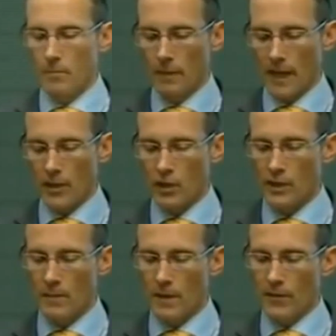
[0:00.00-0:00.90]
Begun
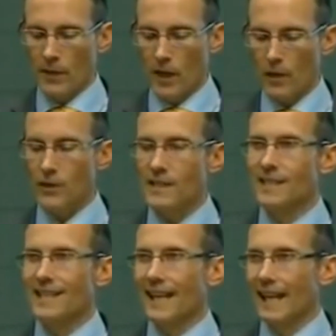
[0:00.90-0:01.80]
just a month ago,
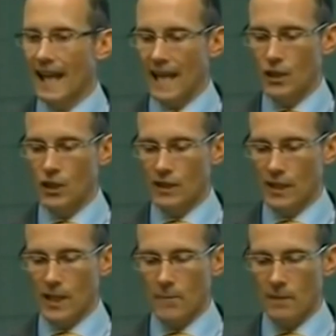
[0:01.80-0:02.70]
this is the
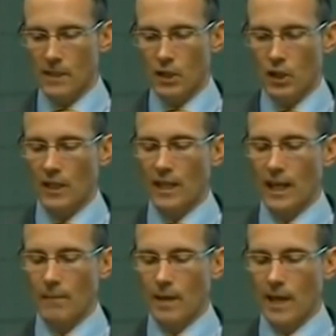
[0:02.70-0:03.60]
largest e-petition
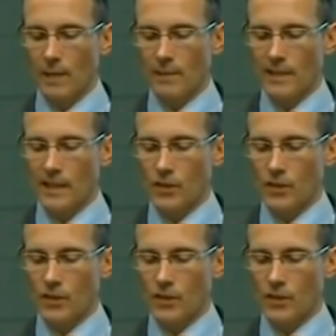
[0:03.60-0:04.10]
in our parliament's